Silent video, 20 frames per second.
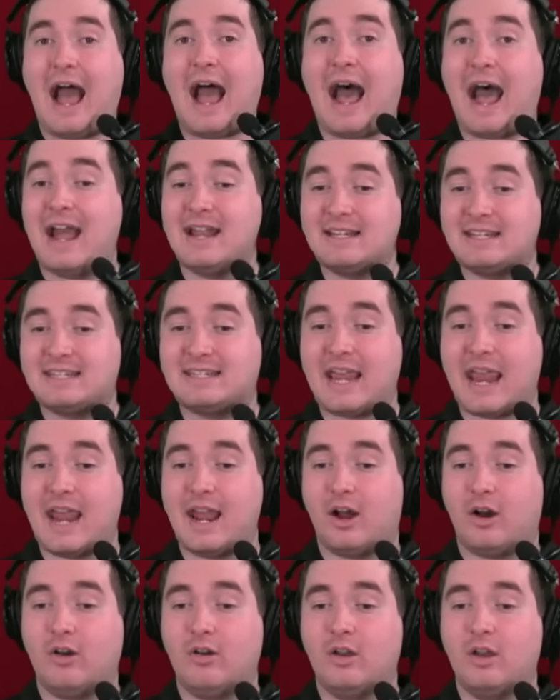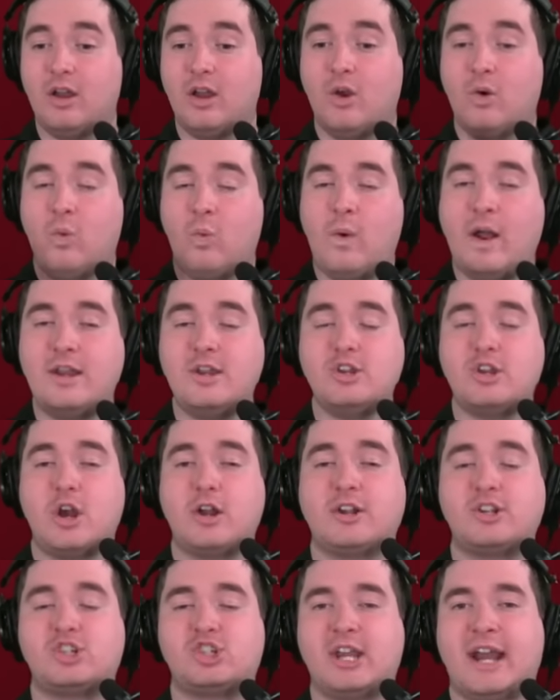on sale when you go
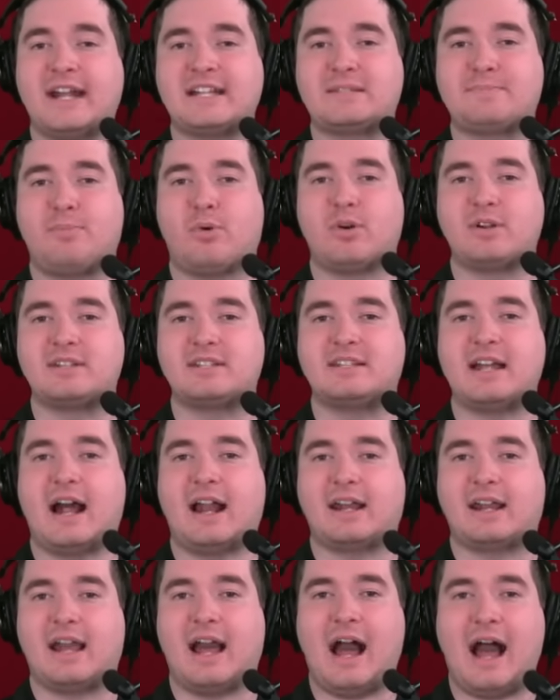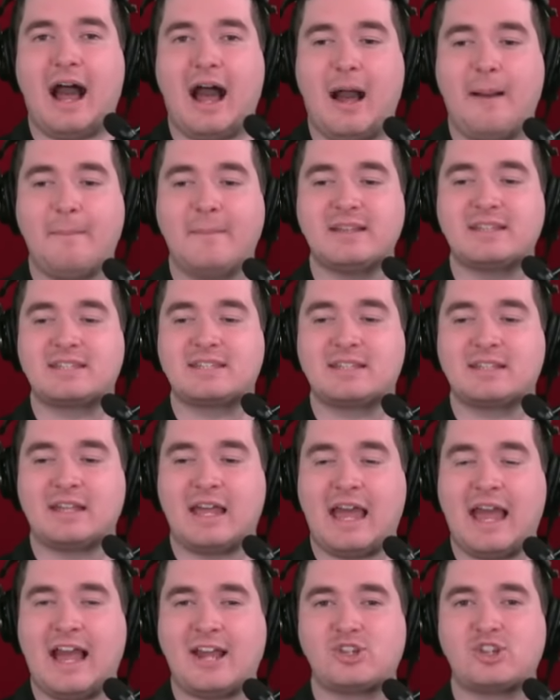to chatsports.com
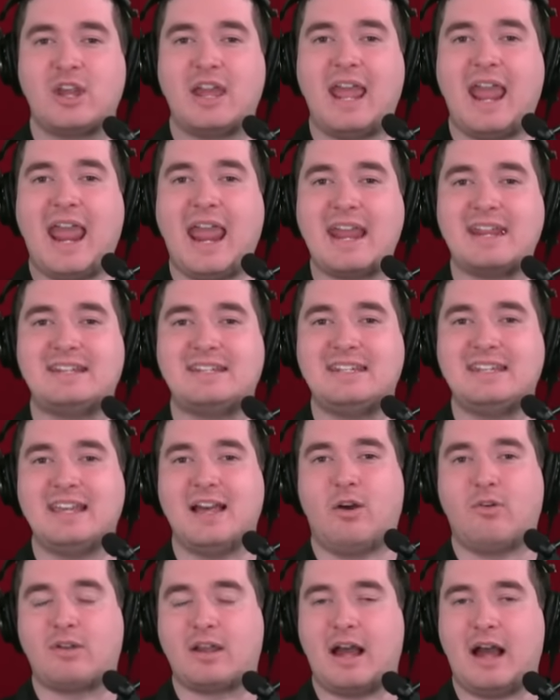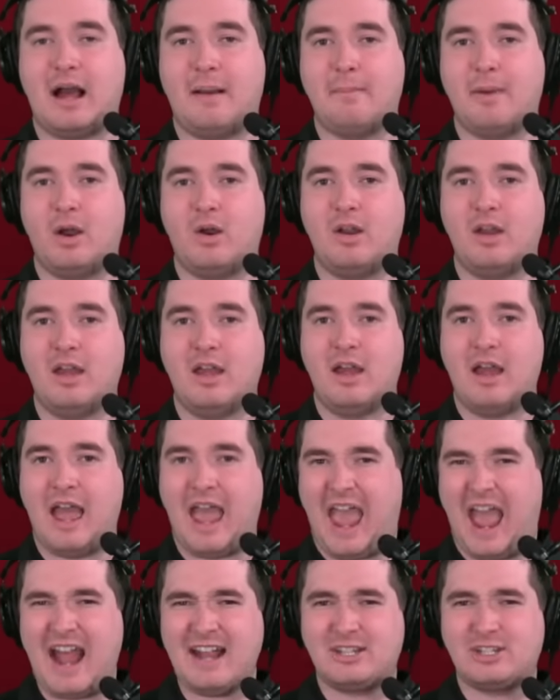slash ATL combo.
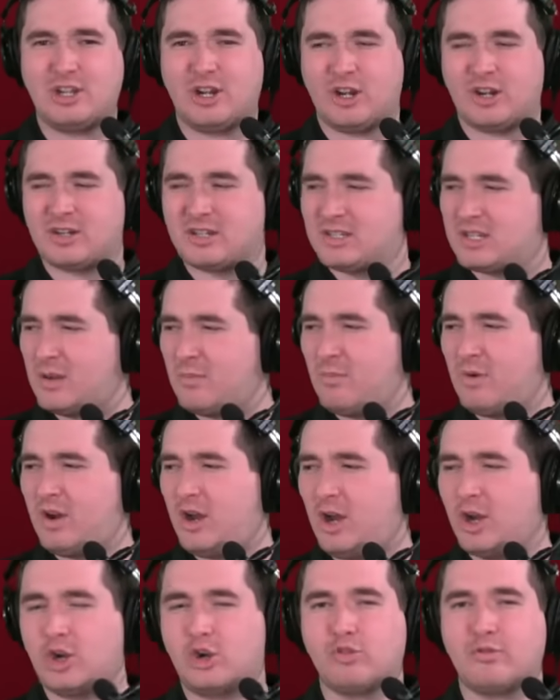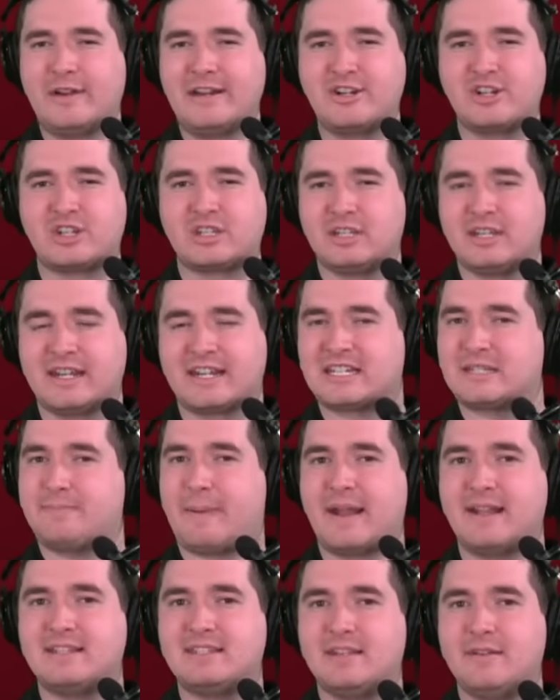Hats are somewhat egregiously
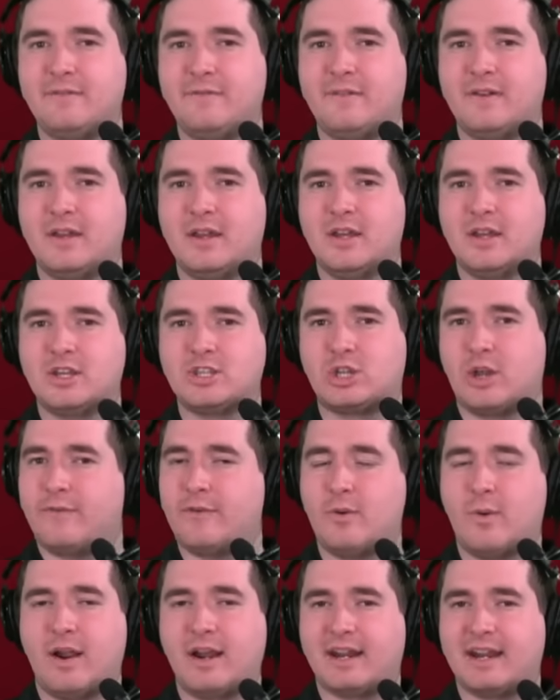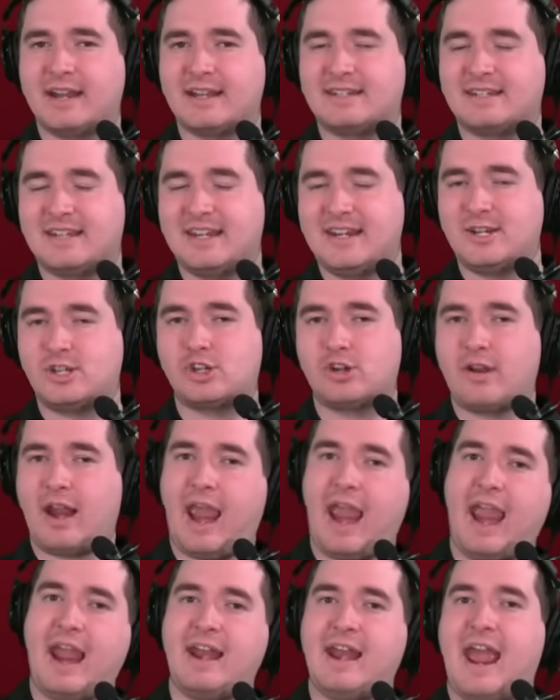expensive, so if you want to get a t-shirt
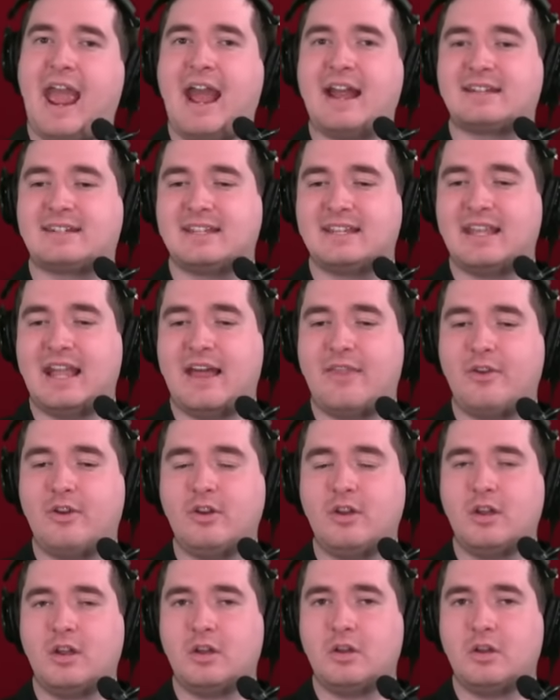and hat together